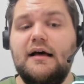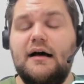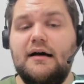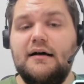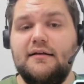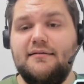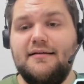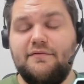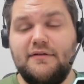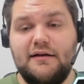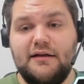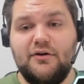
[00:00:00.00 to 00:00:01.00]
is
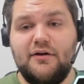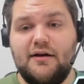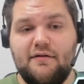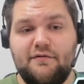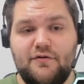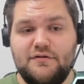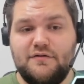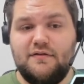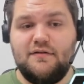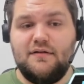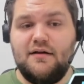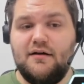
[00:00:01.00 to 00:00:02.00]
definitely good enough
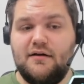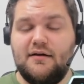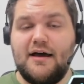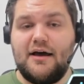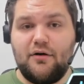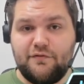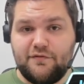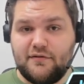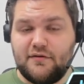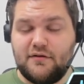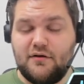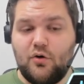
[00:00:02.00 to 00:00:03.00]
versus
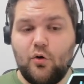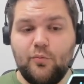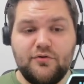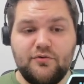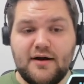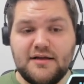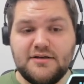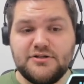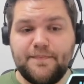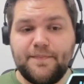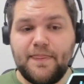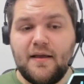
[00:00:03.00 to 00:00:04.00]
cutoff open range.
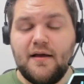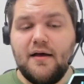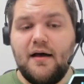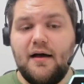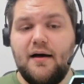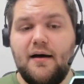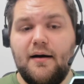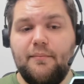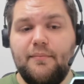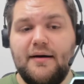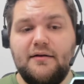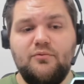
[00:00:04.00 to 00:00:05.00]

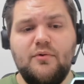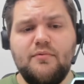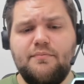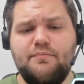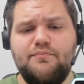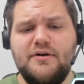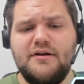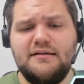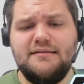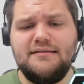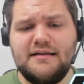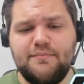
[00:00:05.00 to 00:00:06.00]
But we were pretty
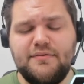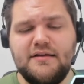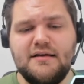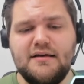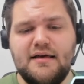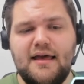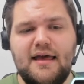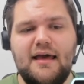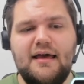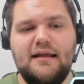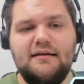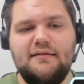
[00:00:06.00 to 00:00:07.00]
deep here,
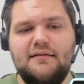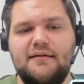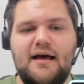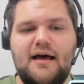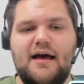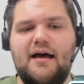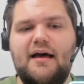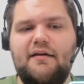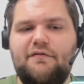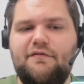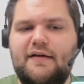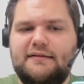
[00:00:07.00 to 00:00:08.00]
and
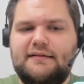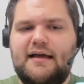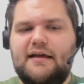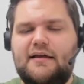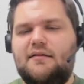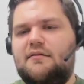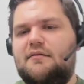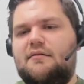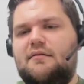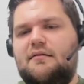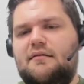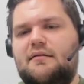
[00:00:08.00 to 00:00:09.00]
I felt like
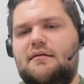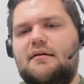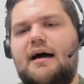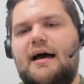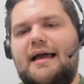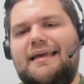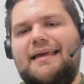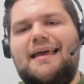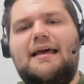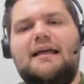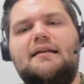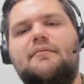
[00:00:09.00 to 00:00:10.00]
I
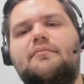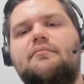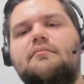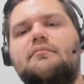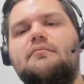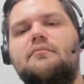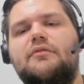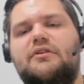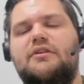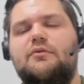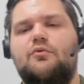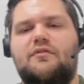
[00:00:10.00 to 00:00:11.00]
can
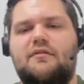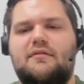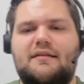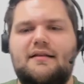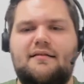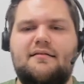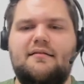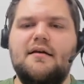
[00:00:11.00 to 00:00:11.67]
use this